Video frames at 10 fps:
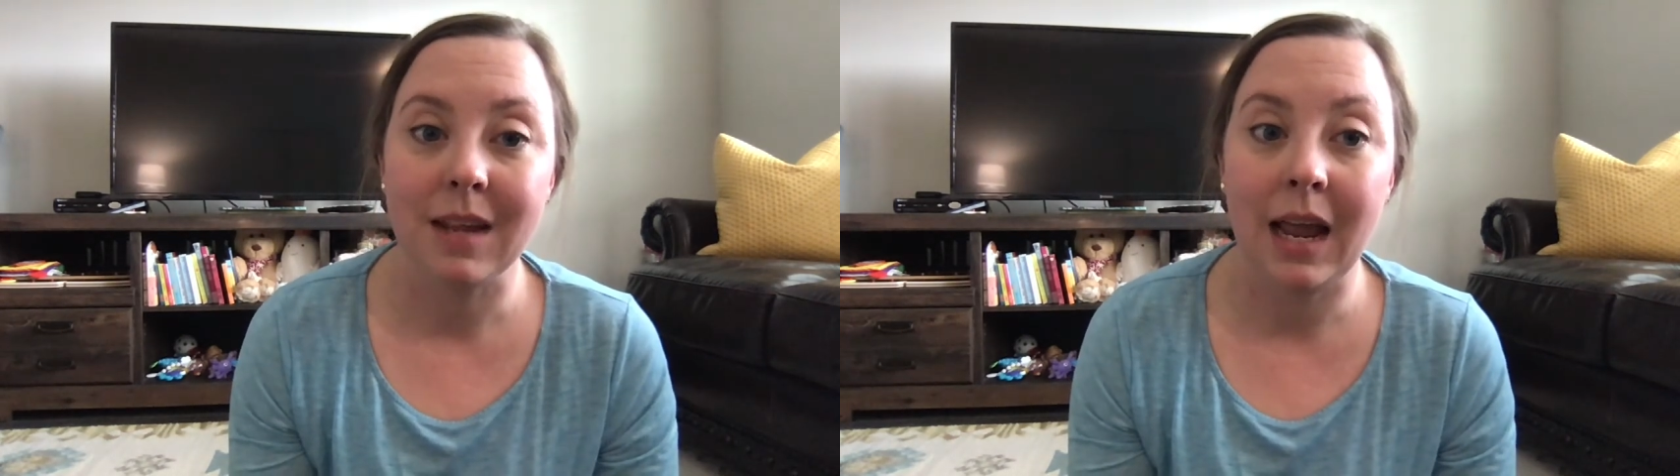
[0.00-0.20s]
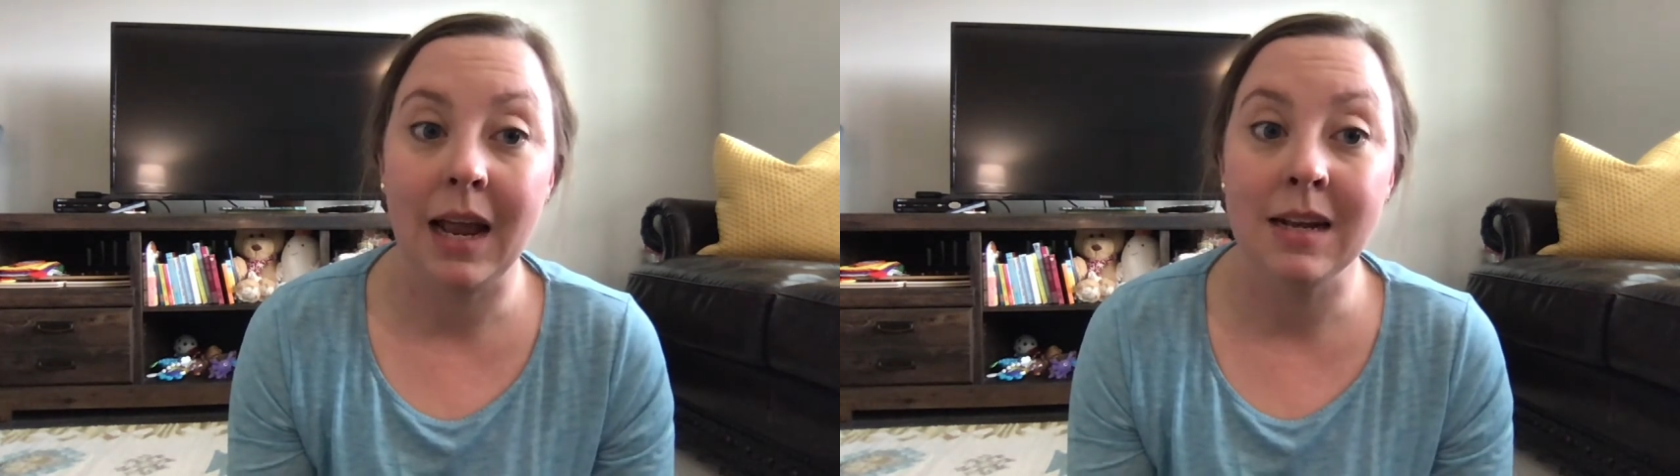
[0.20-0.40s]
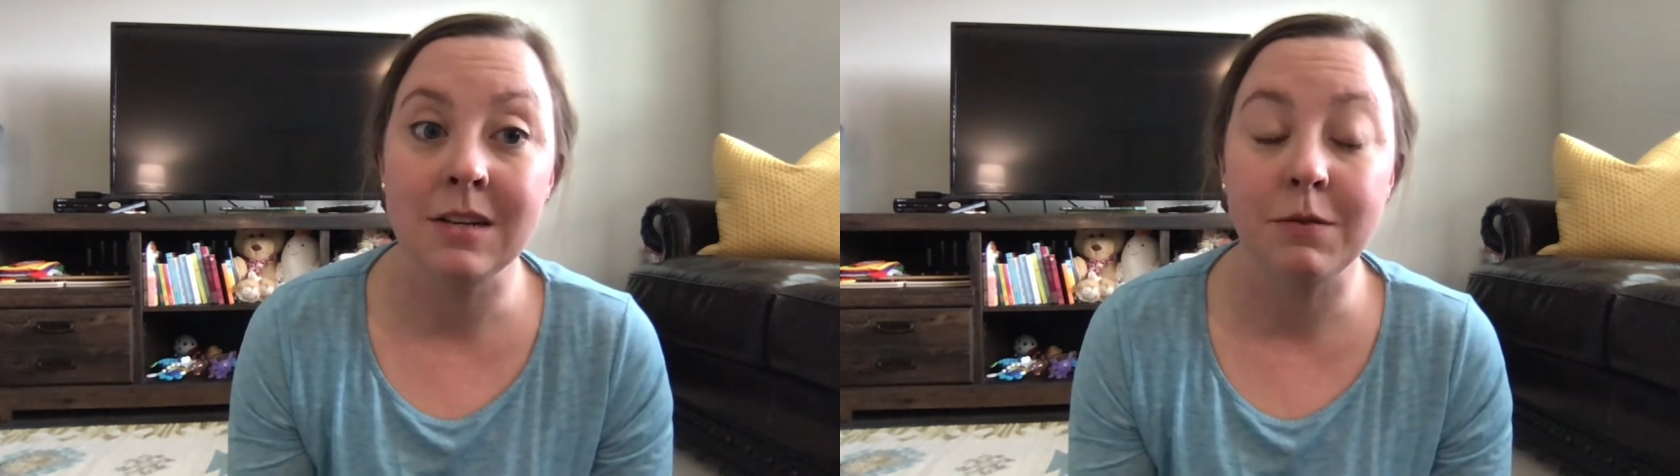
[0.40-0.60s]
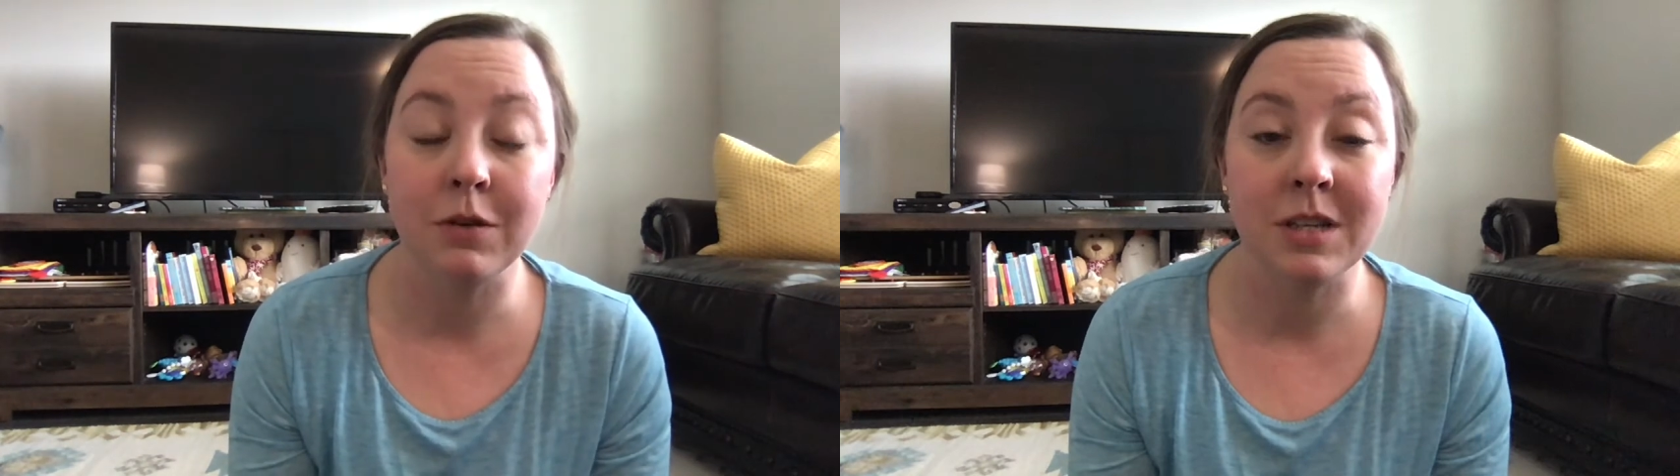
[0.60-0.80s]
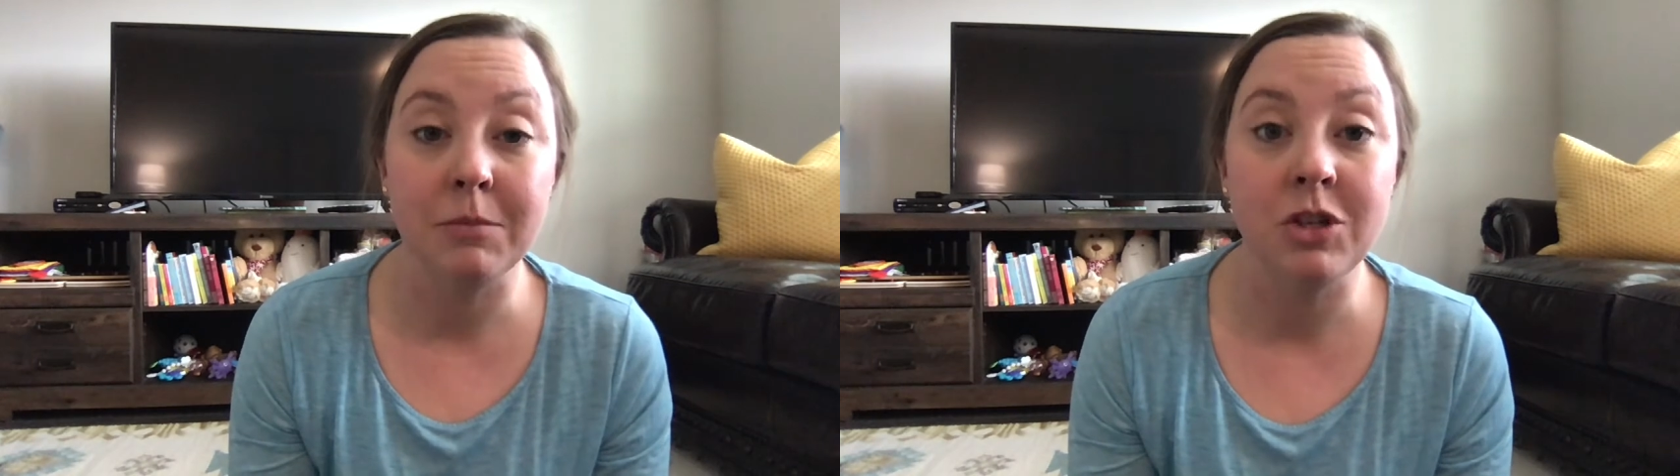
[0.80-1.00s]
And for
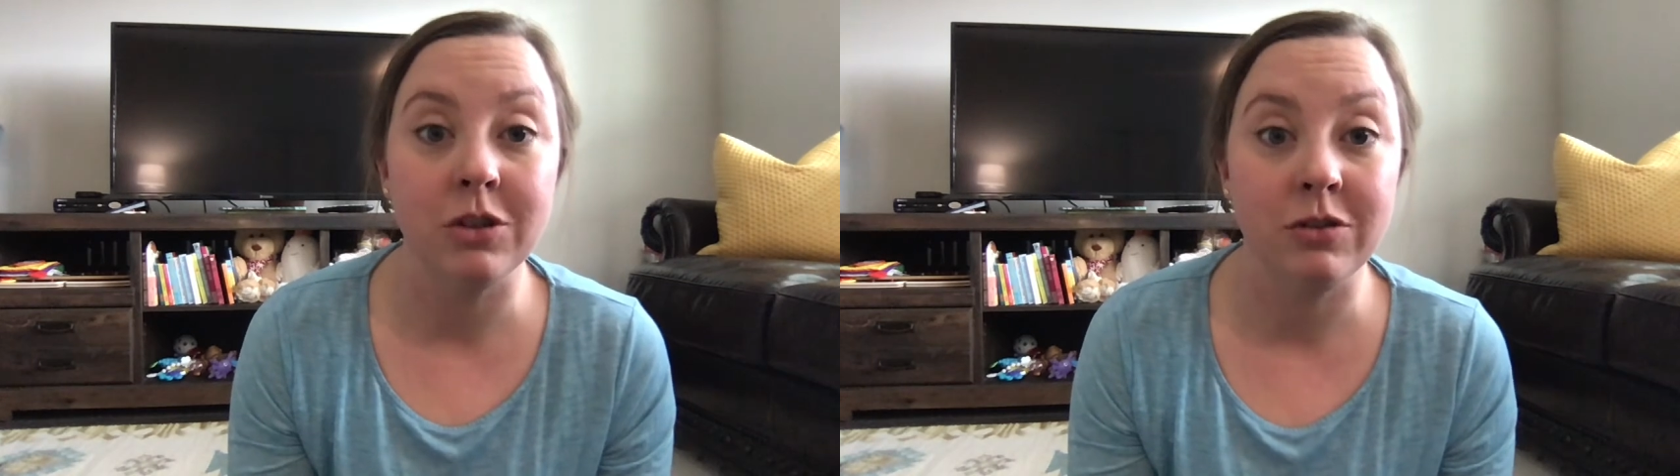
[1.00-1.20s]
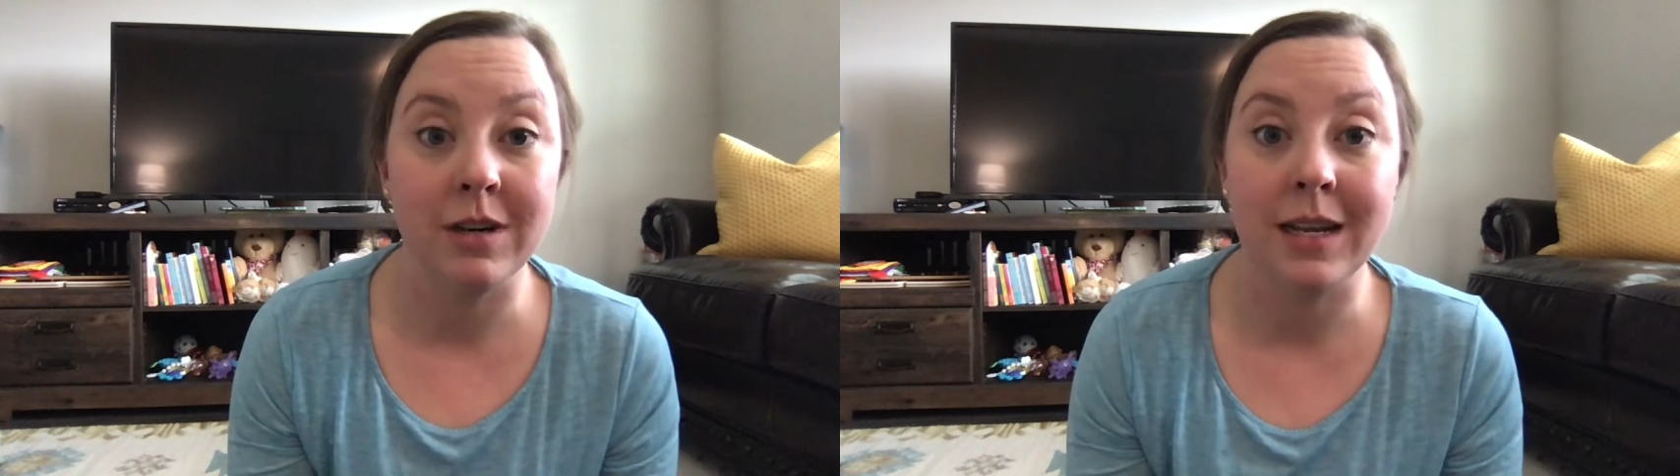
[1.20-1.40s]
some children,